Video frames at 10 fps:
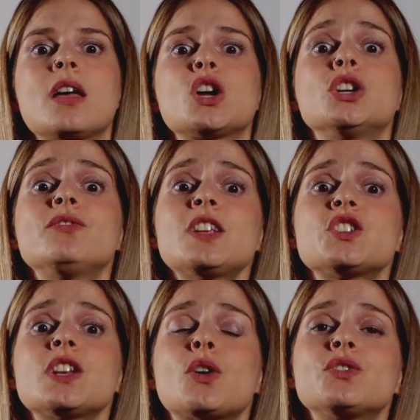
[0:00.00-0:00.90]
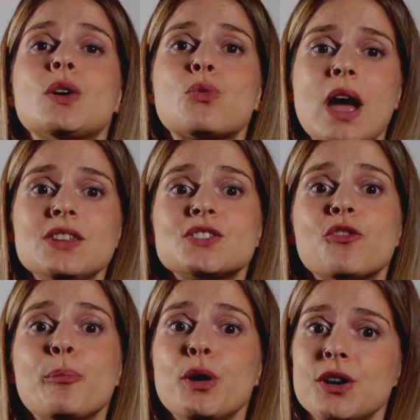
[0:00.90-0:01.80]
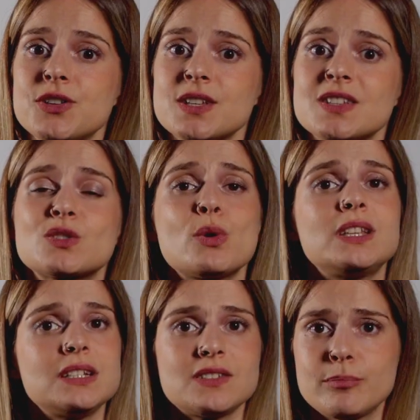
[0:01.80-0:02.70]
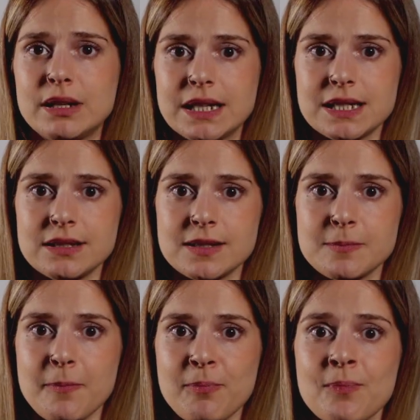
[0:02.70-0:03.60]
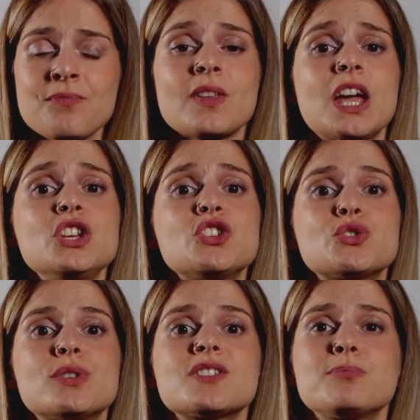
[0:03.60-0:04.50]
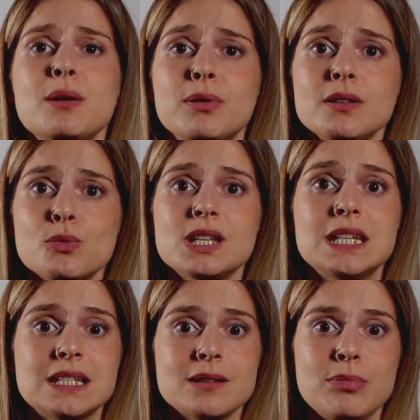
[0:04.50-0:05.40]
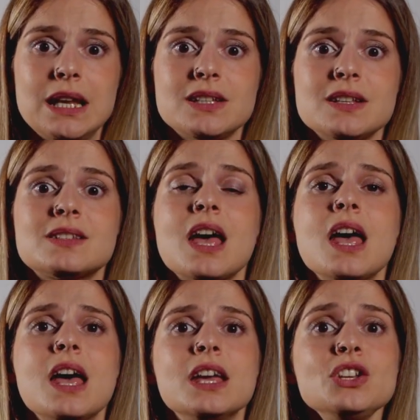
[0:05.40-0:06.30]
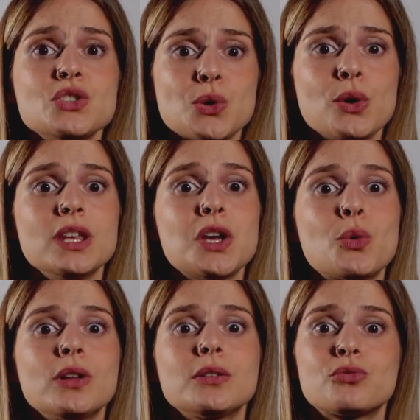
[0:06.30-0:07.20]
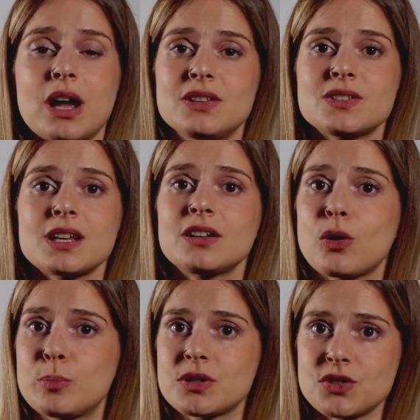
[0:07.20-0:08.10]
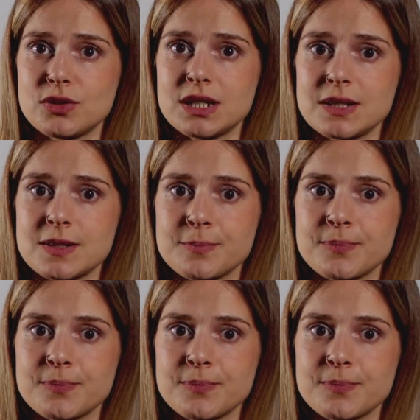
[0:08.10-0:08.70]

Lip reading: Convention on the Rights of Persons with Disabilities ensures people with disabilities enjoy equal rights and opportunities.